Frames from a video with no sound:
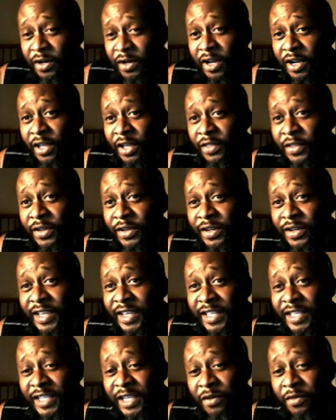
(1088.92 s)
I bet she's
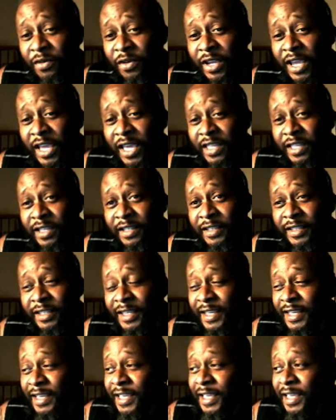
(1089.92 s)
crazy behind
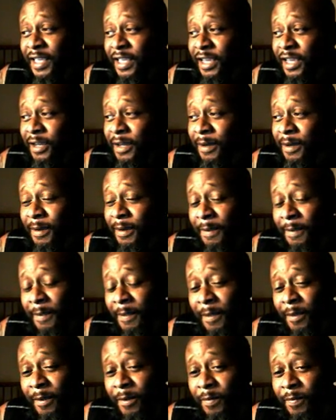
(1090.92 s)
the door. When she
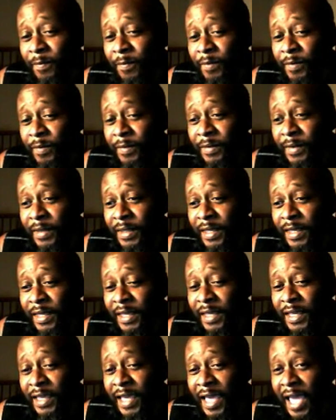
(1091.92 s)
you close the door,
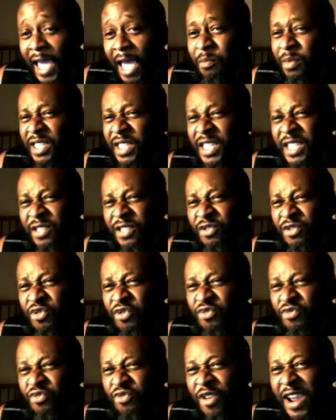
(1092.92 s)
she's like, "All right,
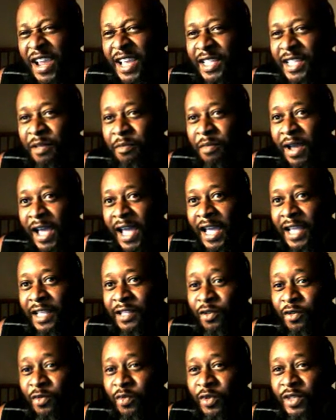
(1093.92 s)
motherfucker, this is
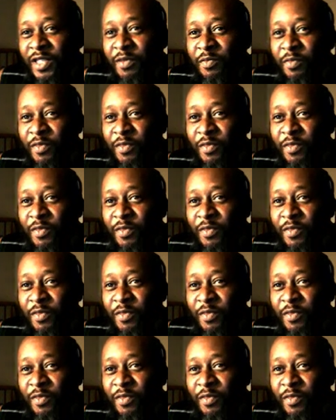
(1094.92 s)
it."